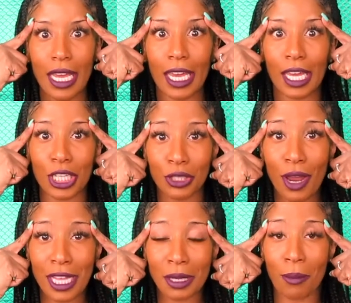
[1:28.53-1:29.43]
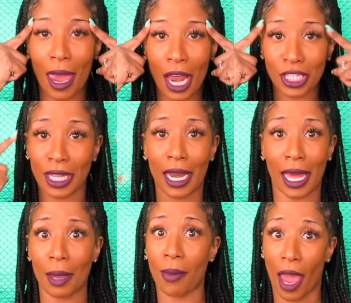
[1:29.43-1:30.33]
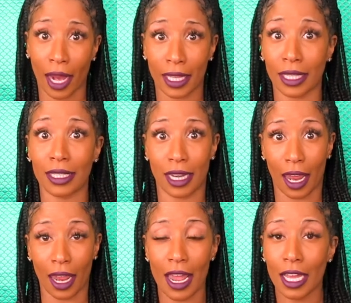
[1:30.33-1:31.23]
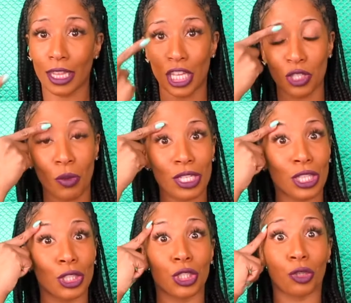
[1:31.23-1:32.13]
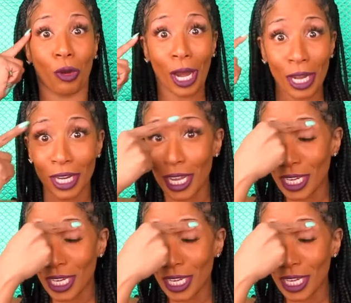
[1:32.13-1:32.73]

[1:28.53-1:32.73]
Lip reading: And could you guys imagine that, like, back in the day, this was the trend?